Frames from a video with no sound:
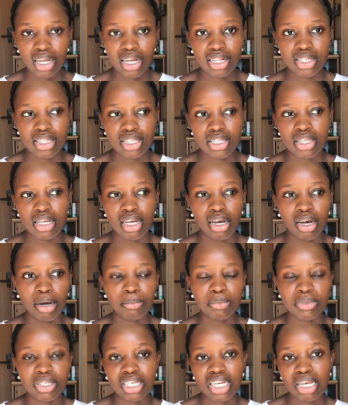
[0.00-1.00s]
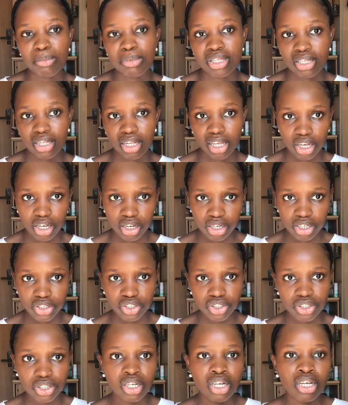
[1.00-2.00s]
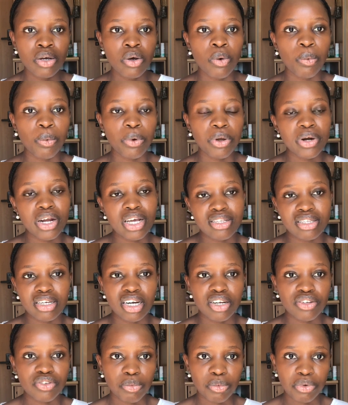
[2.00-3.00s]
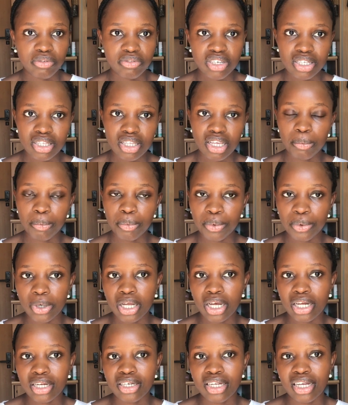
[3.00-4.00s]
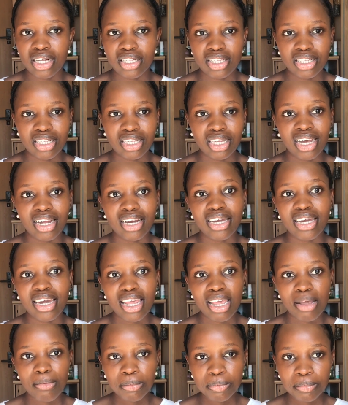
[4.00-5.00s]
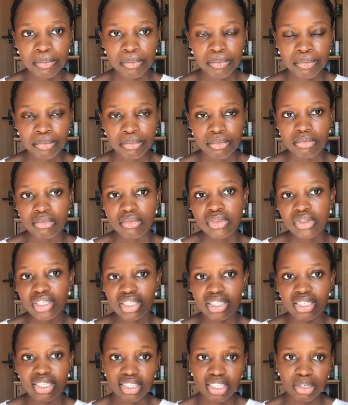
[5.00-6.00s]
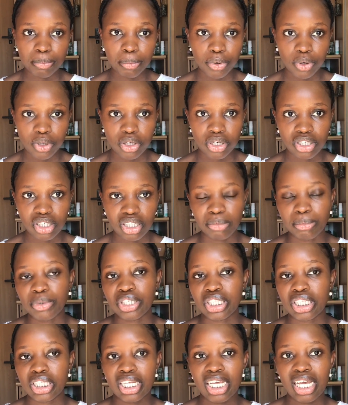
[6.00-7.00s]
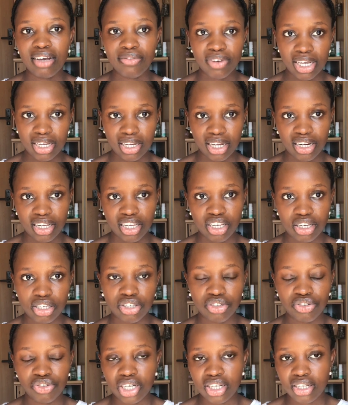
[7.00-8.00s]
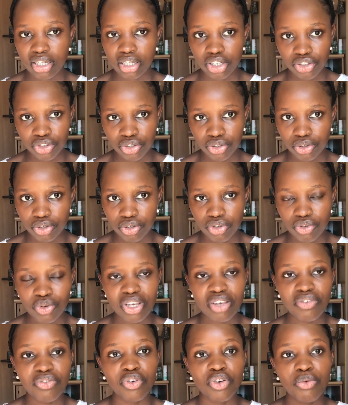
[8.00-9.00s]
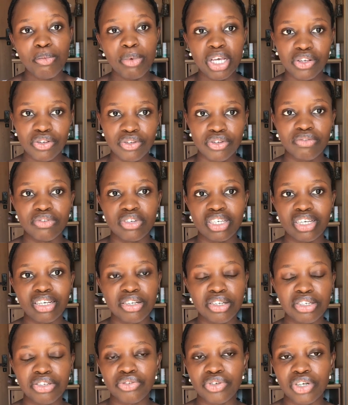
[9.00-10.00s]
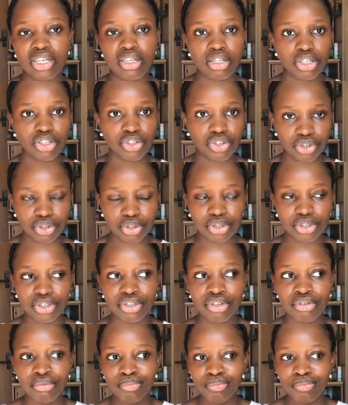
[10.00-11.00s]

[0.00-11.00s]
that um, the name is in English, whereas there are some universities in Poland that their name is in Polish, but they have like an English translation. So if you make use of the English translation,